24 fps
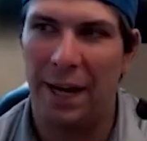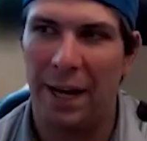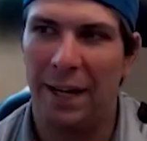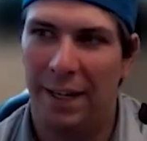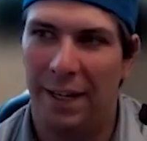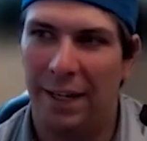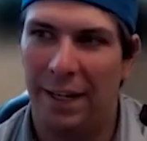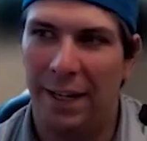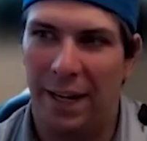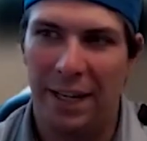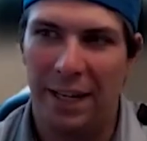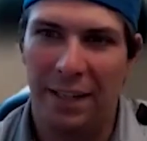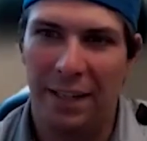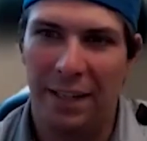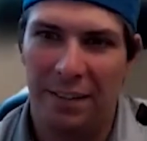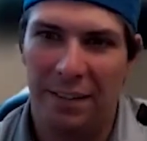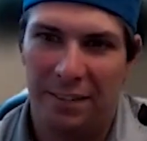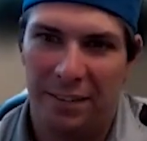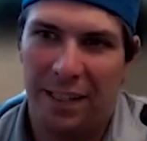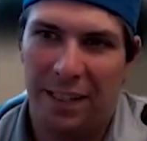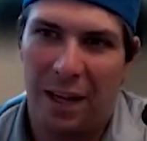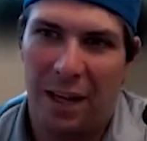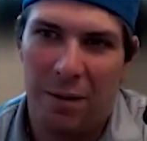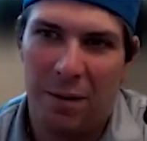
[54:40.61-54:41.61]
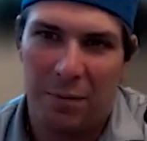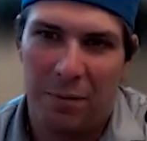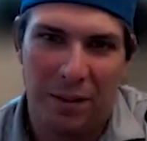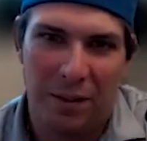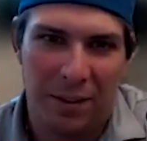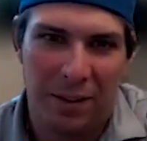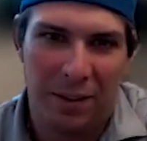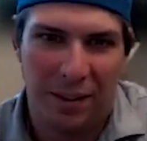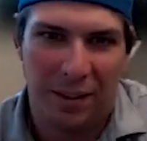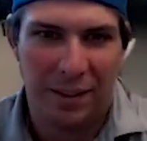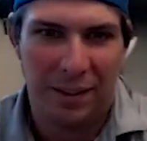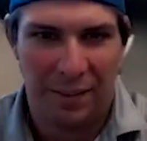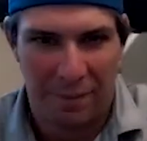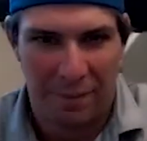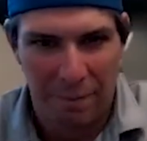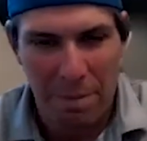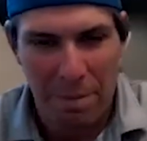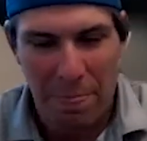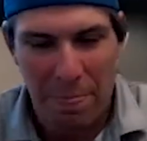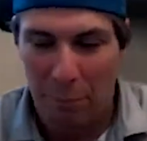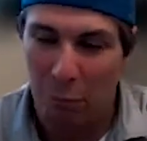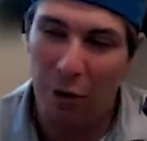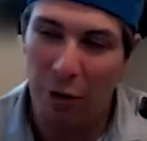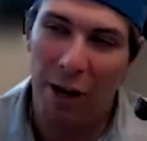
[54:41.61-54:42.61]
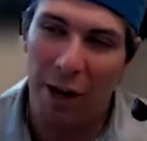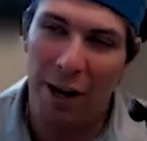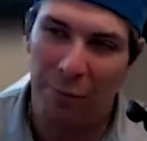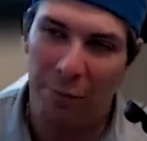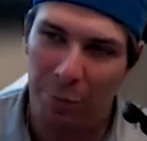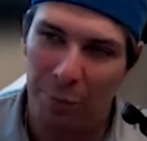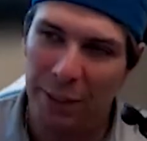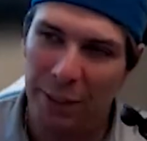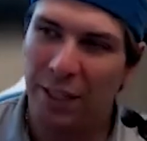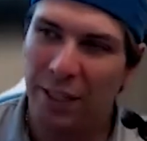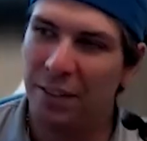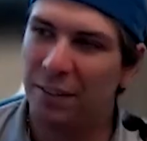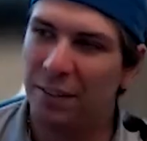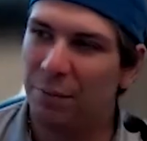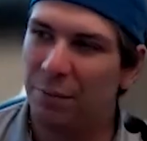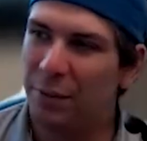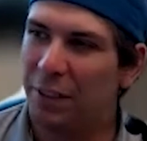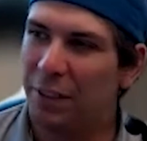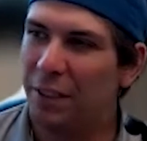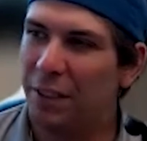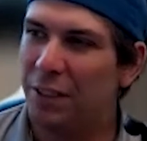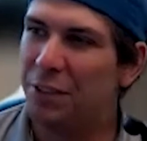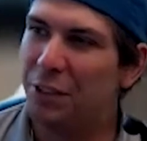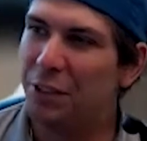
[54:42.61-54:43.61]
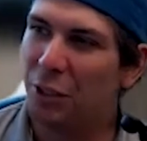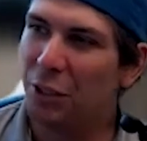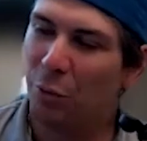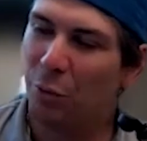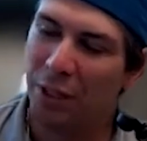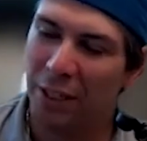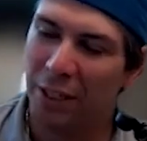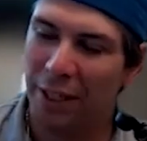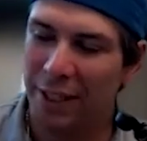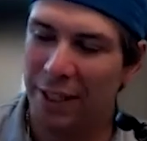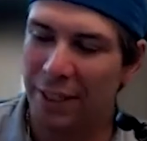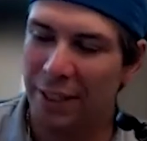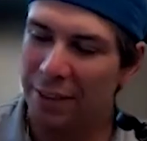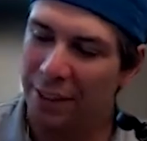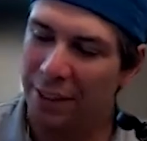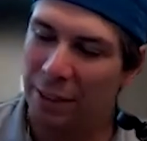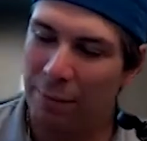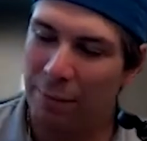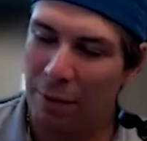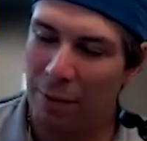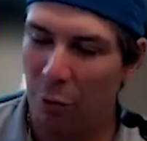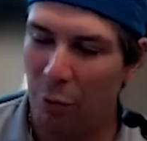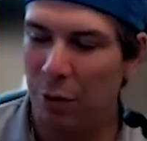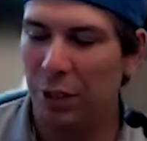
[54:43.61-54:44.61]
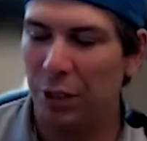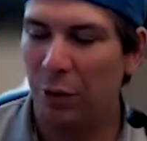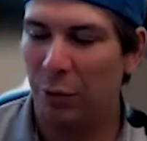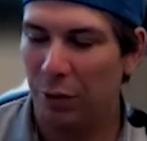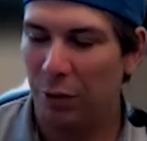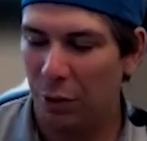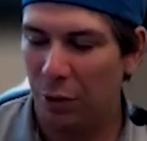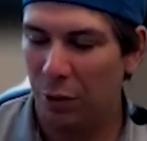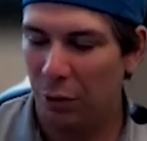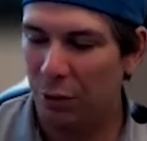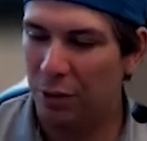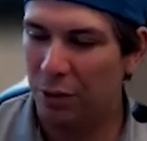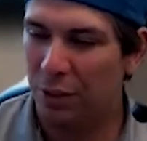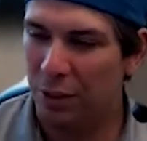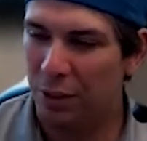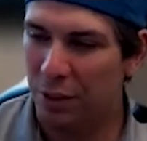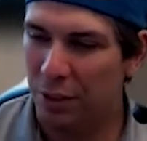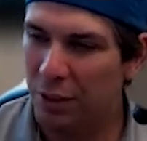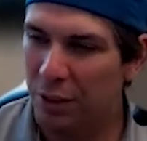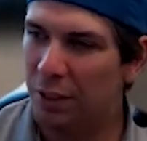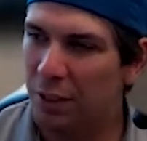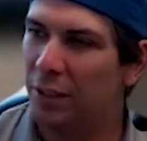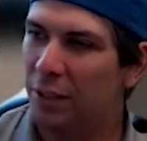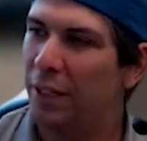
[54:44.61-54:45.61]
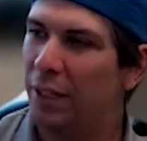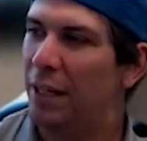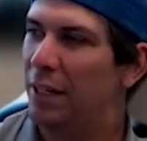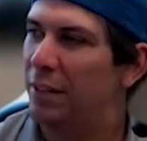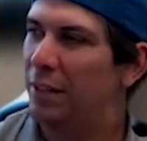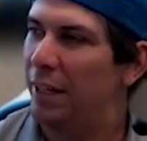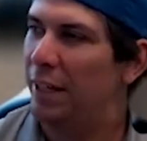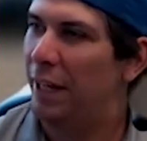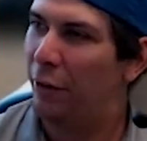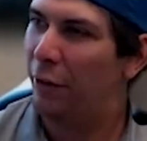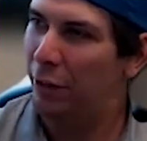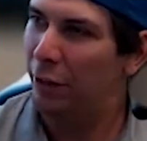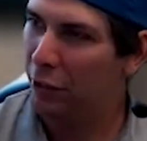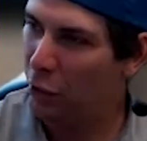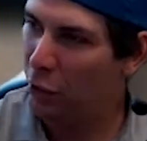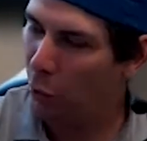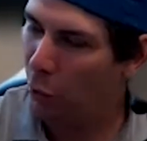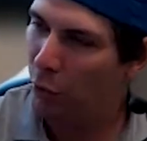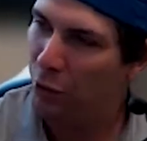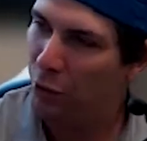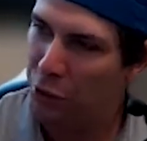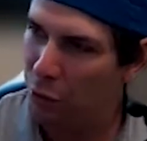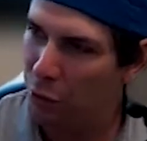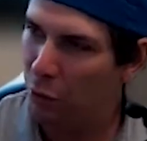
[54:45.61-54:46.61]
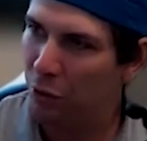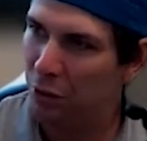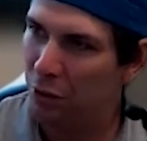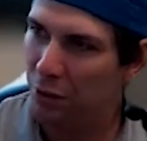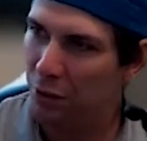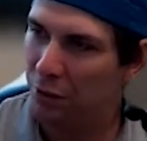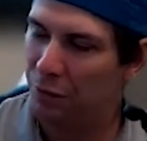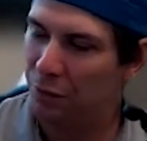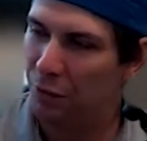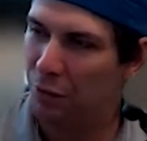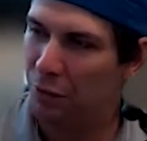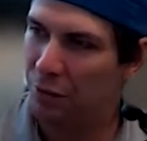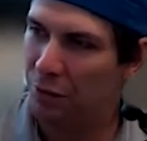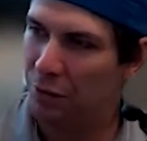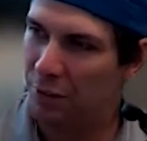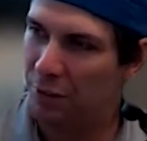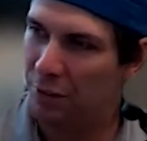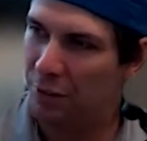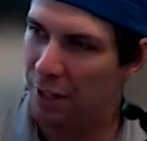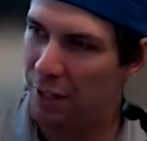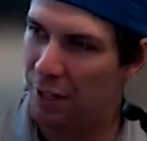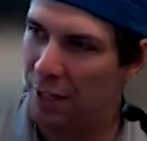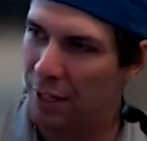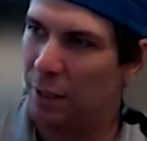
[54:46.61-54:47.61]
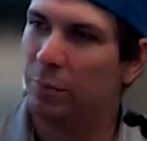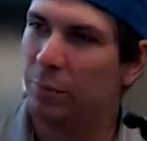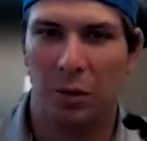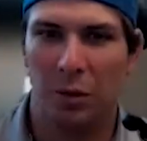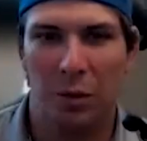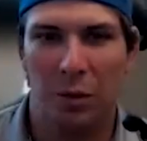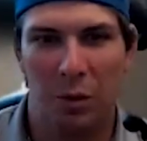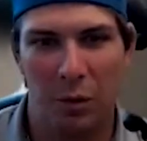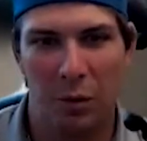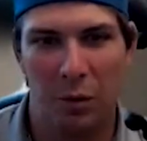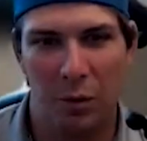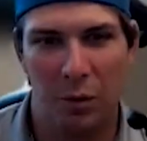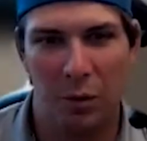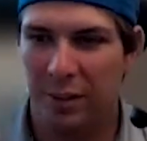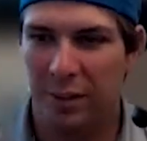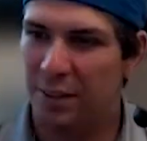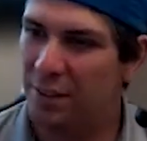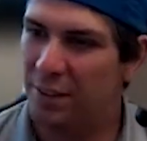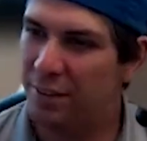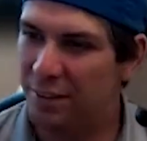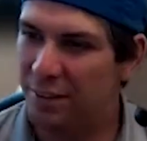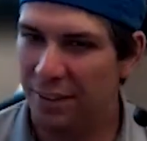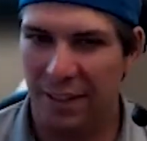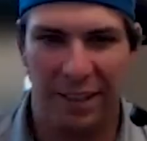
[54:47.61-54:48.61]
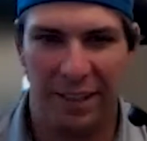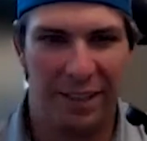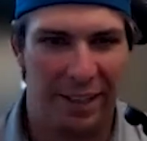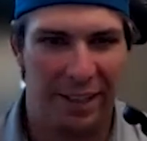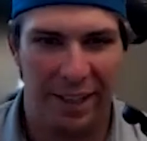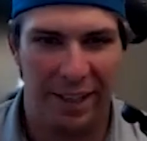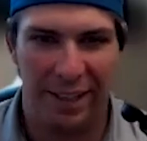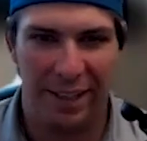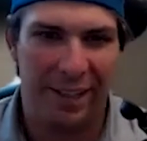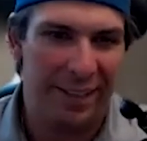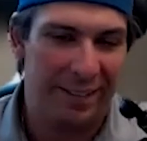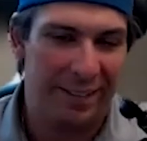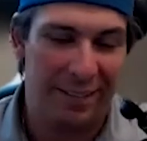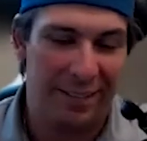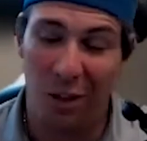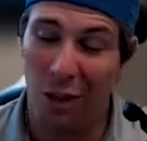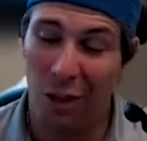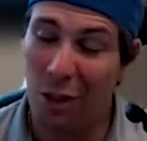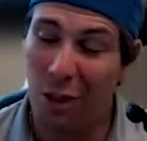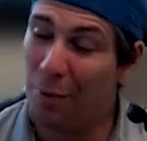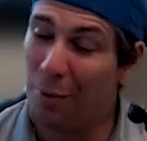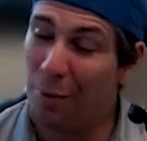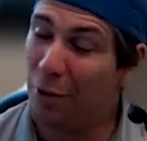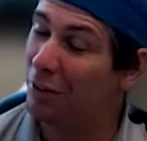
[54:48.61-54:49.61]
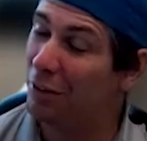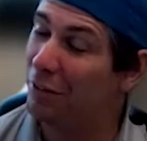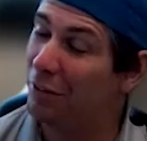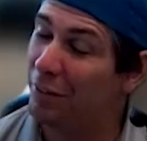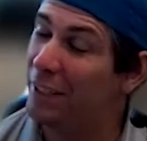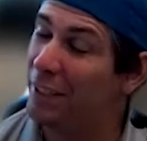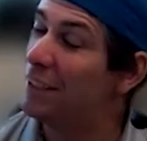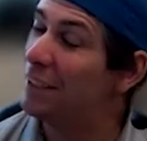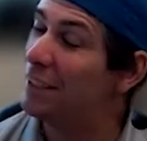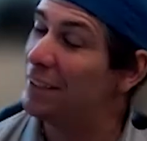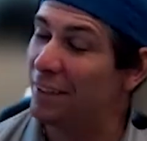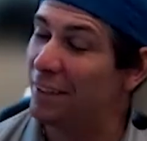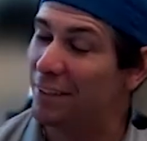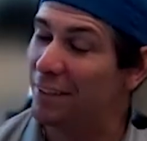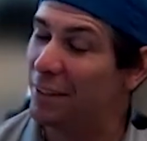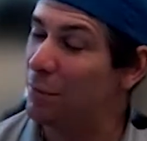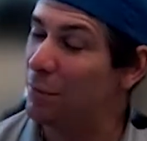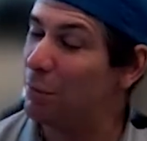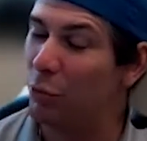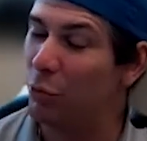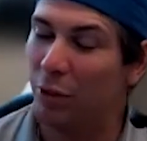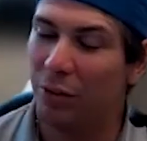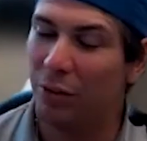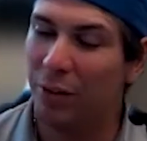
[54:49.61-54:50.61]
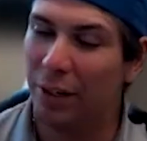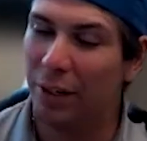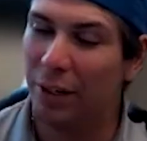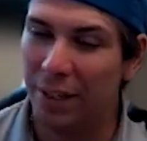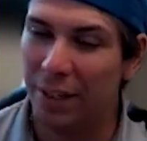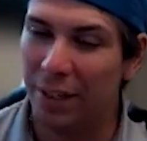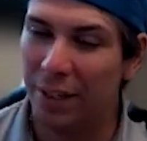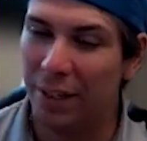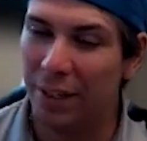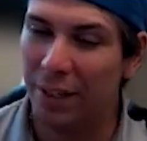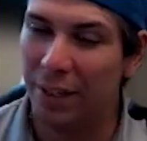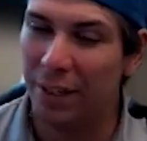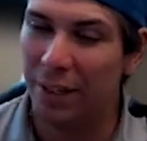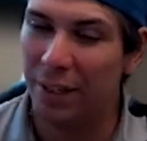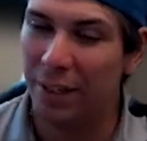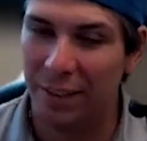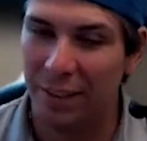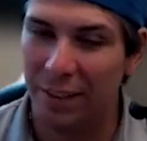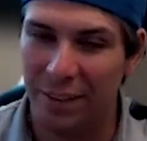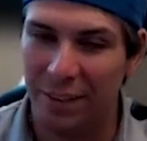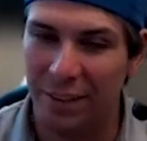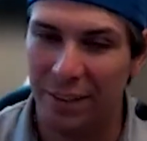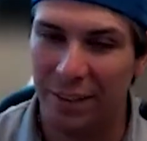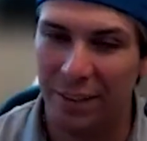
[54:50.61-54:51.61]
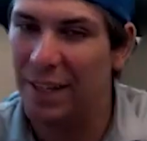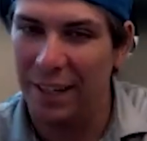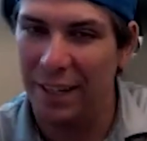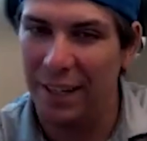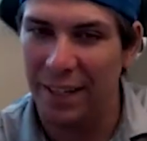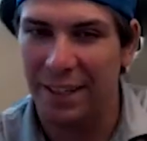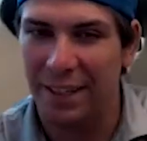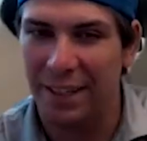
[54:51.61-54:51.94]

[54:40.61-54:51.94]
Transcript: I, I, I can see that. Right, because because you don't want to like think about what you want to order, and it, they already know what you ordered the first time, so it just it, like it's all about convenience at some point, right? In terms of that, right.